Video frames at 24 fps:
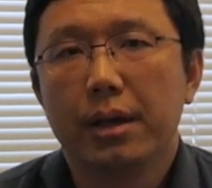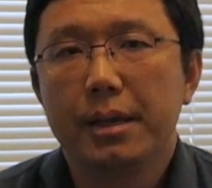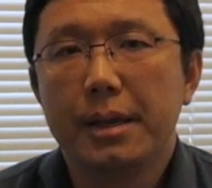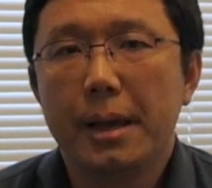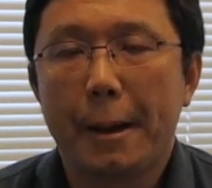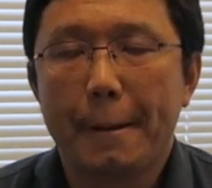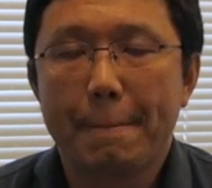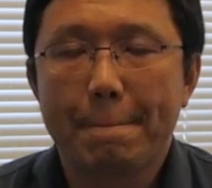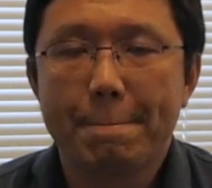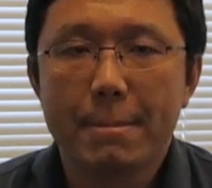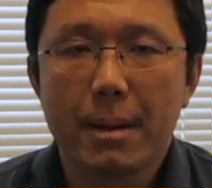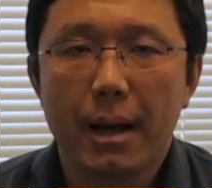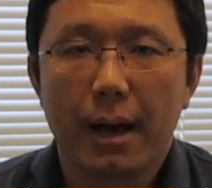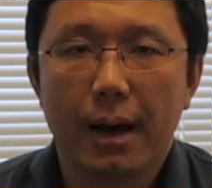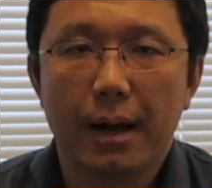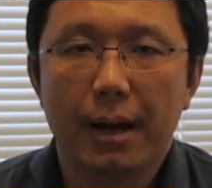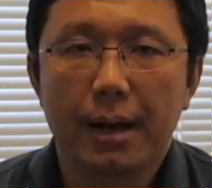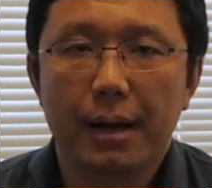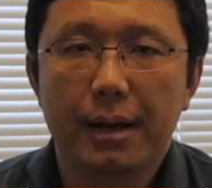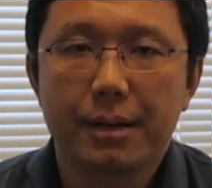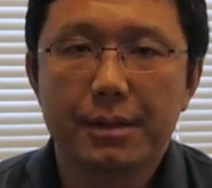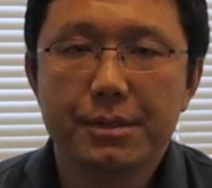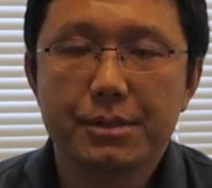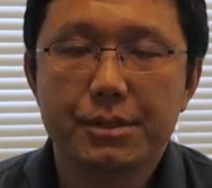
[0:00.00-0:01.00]
Yeah,
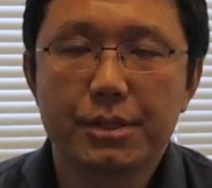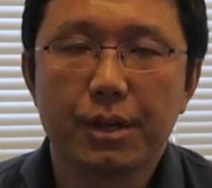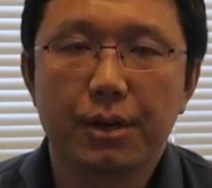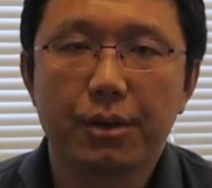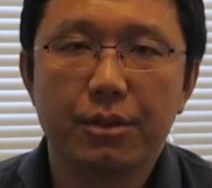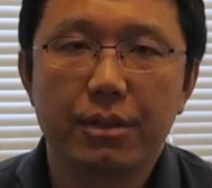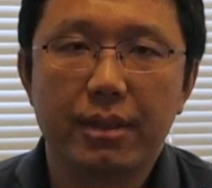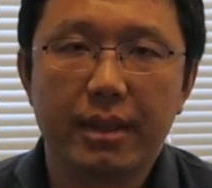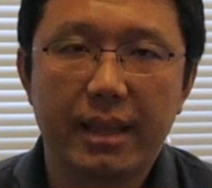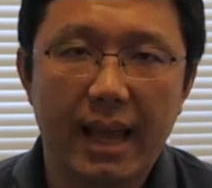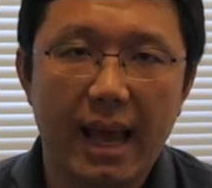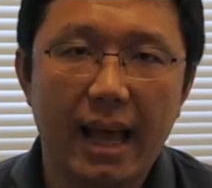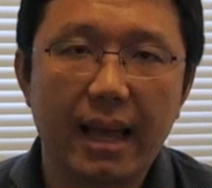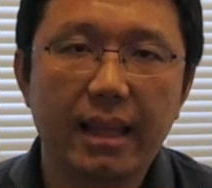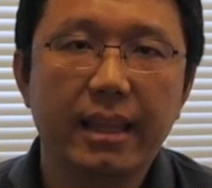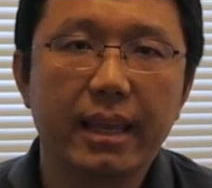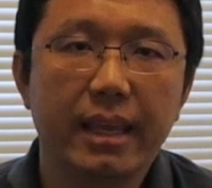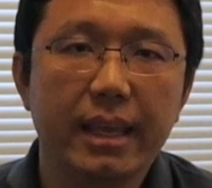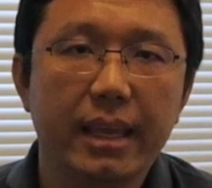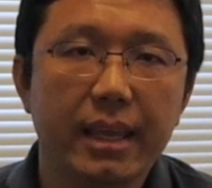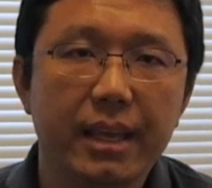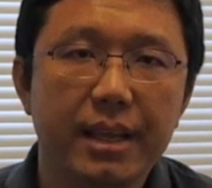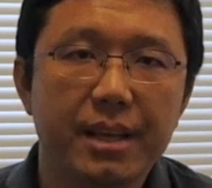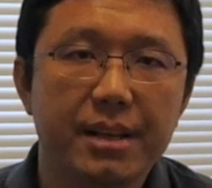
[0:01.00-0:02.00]
so DID
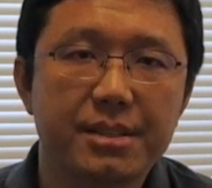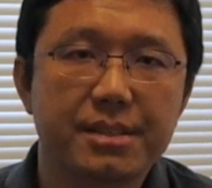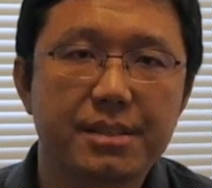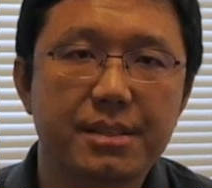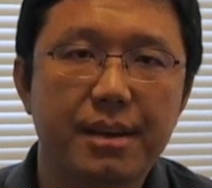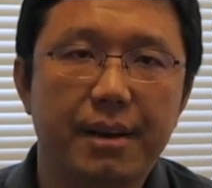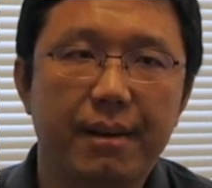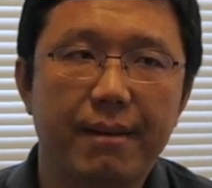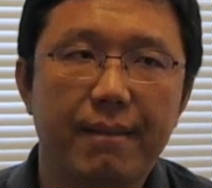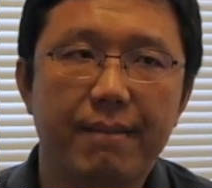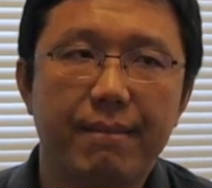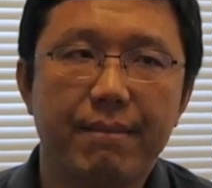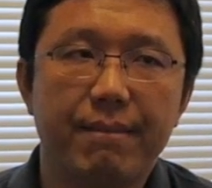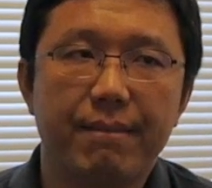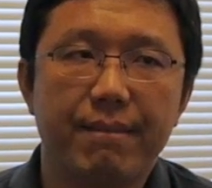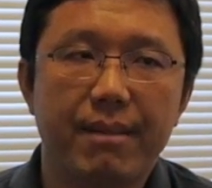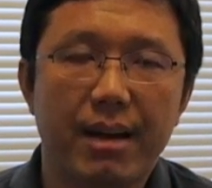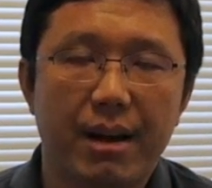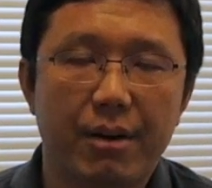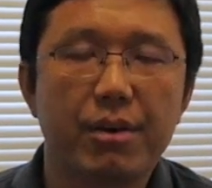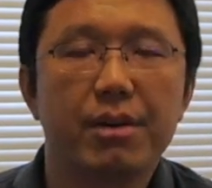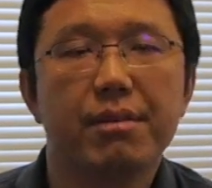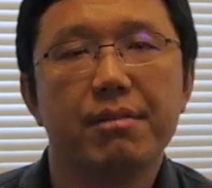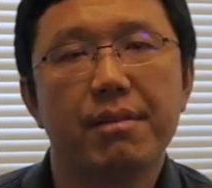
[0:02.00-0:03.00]
is a
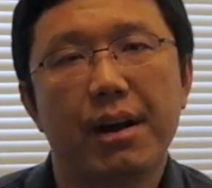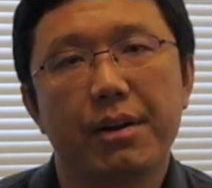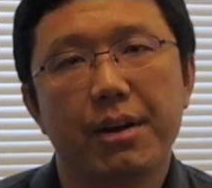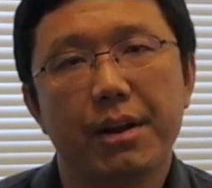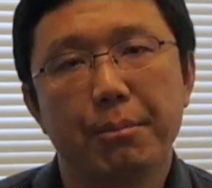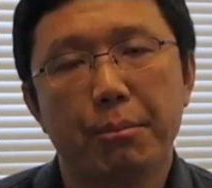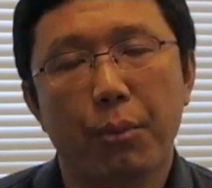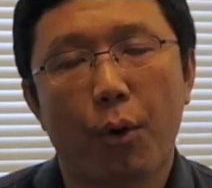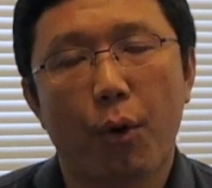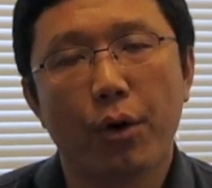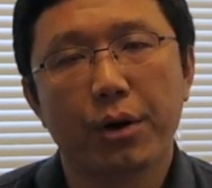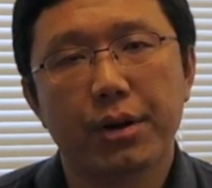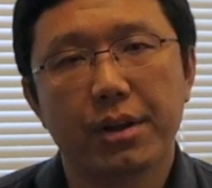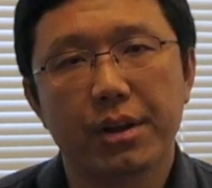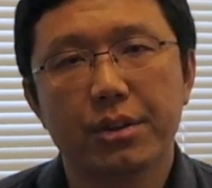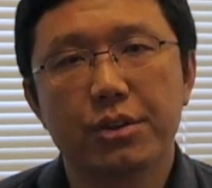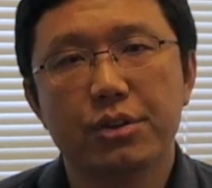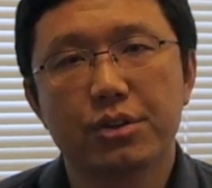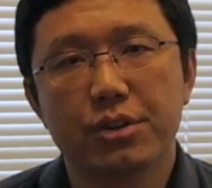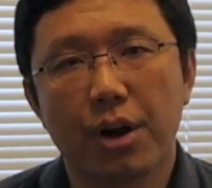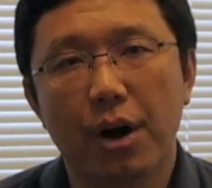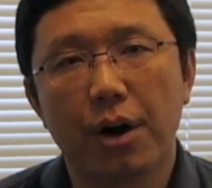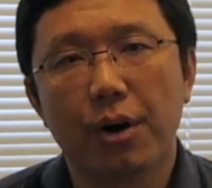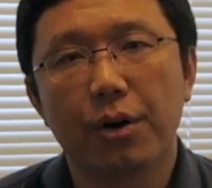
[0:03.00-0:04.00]
very, very
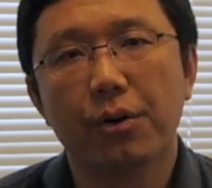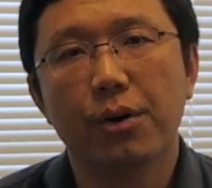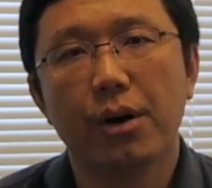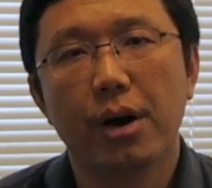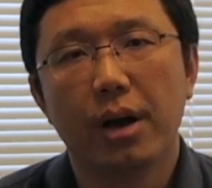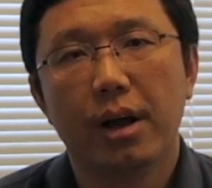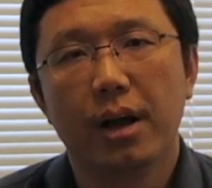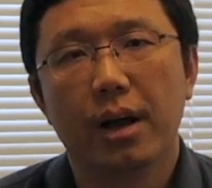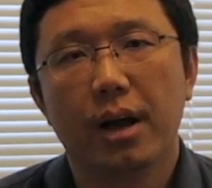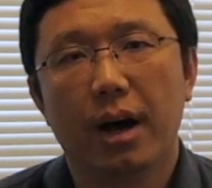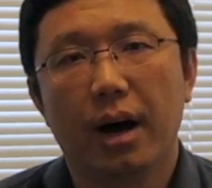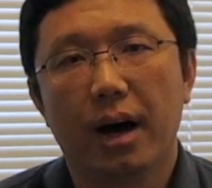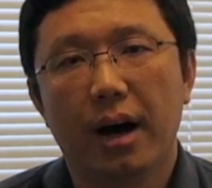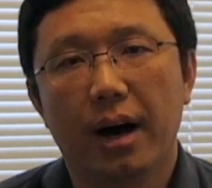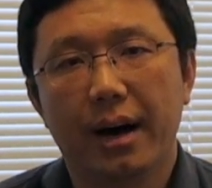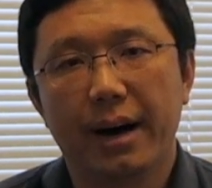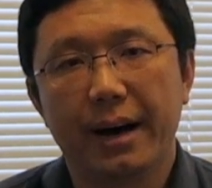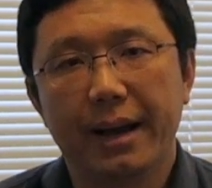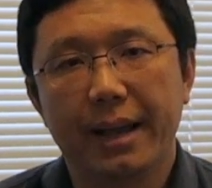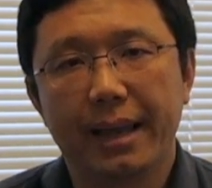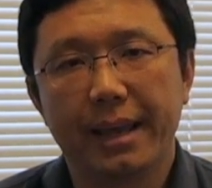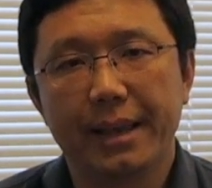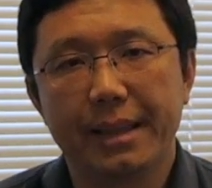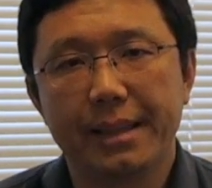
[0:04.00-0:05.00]
important role
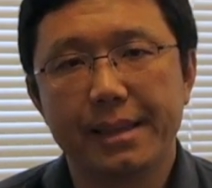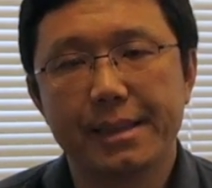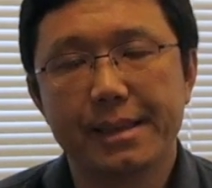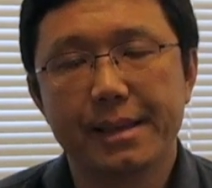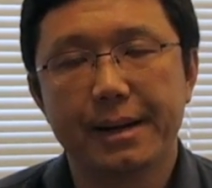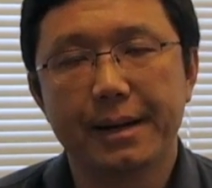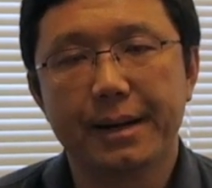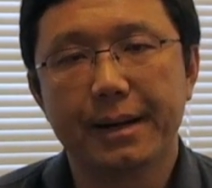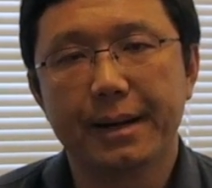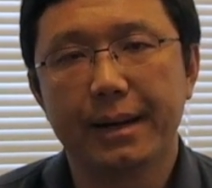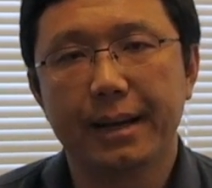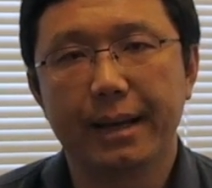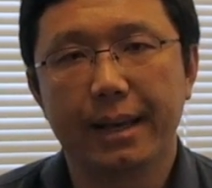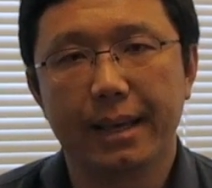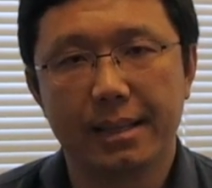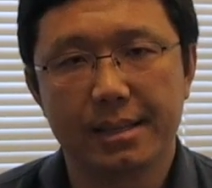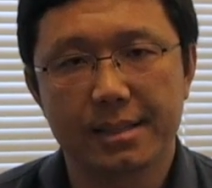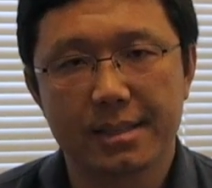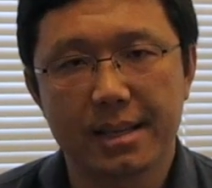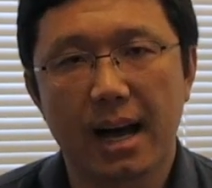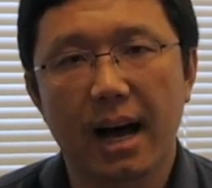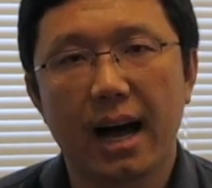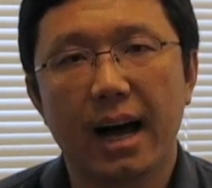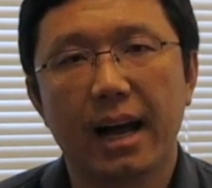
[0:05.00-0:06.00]
in the
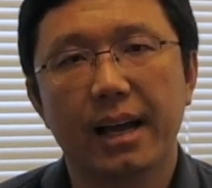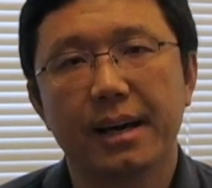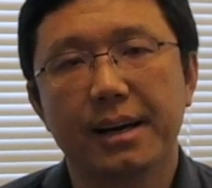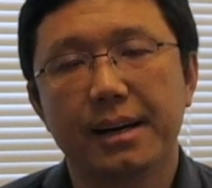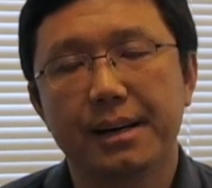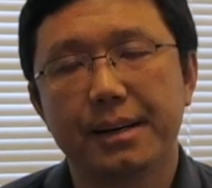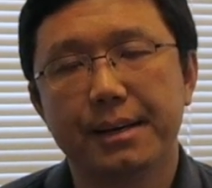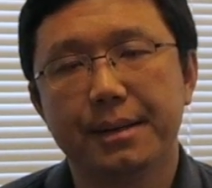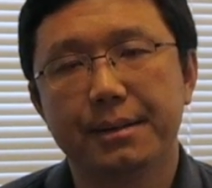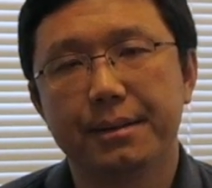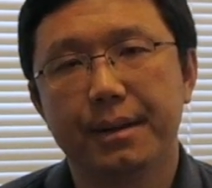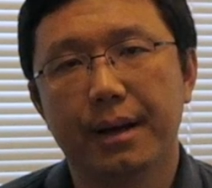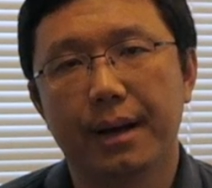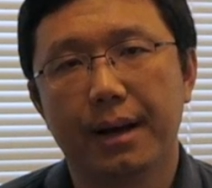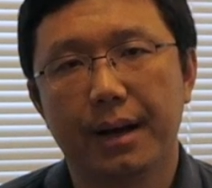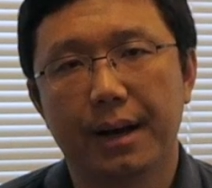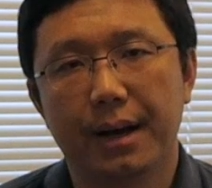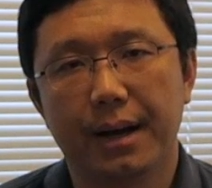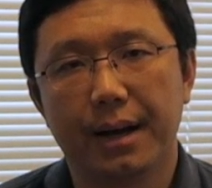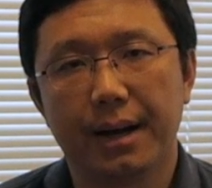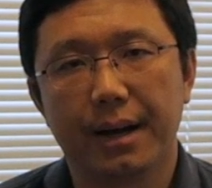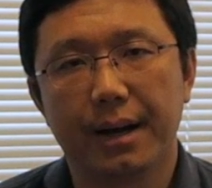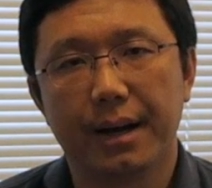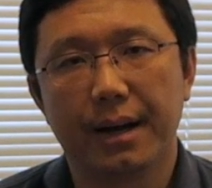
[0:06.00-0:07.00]
entire
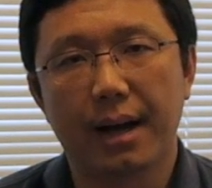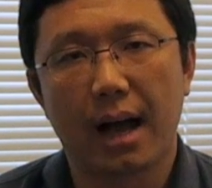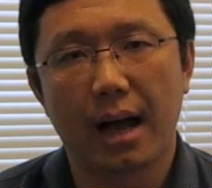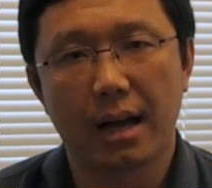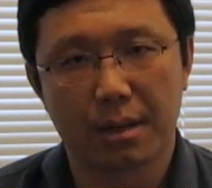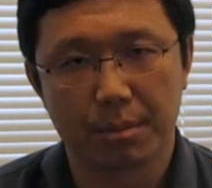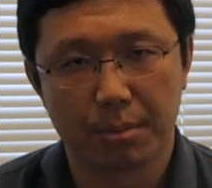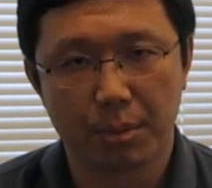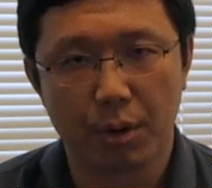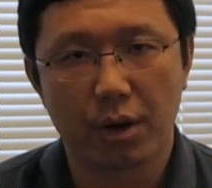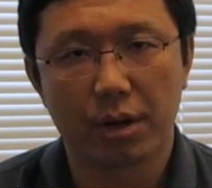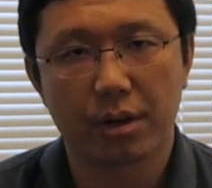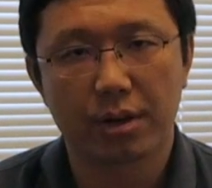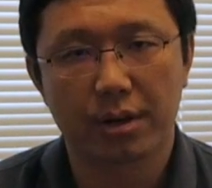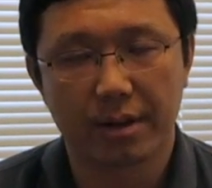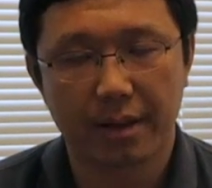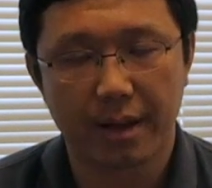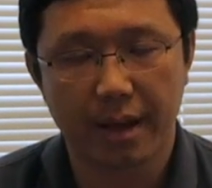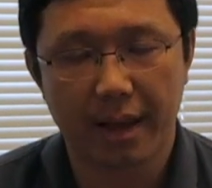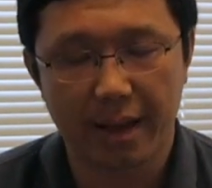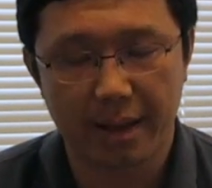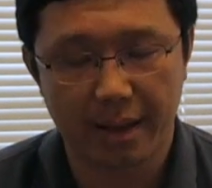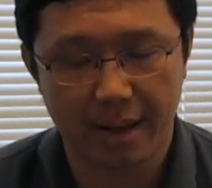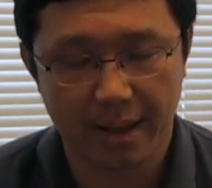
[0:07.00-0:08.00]
ArcBlock
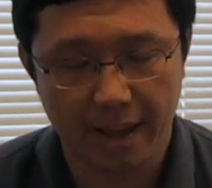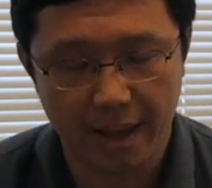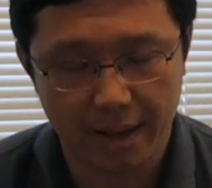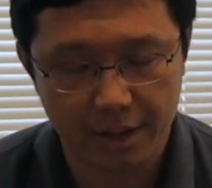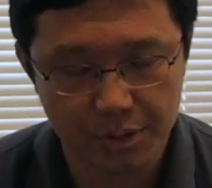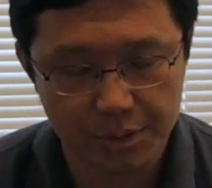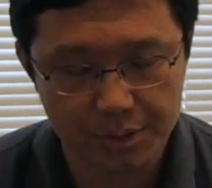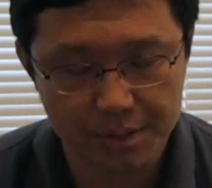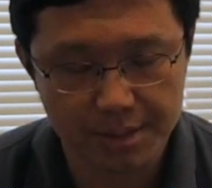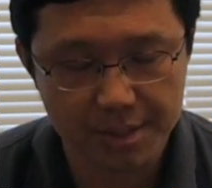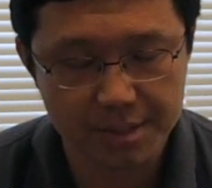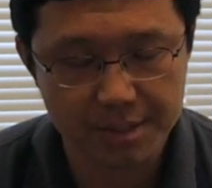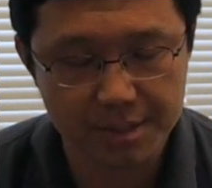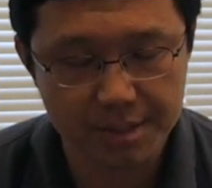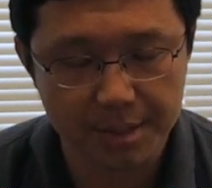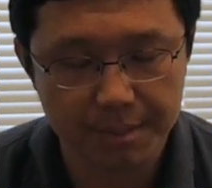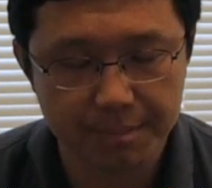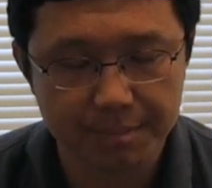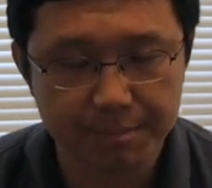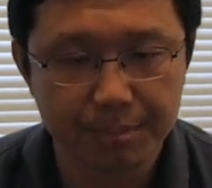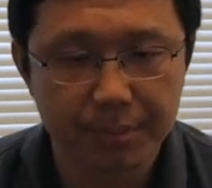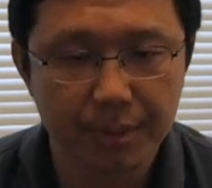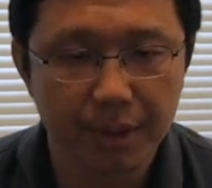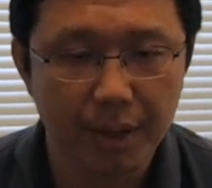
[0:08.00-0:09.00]

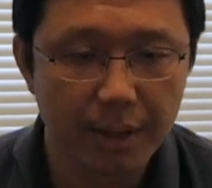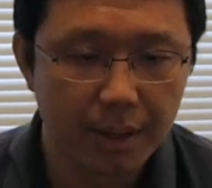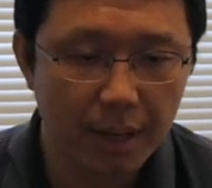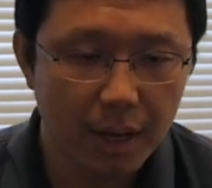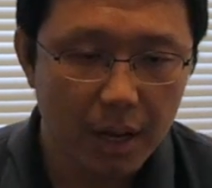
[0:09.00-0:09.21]
ecosystem.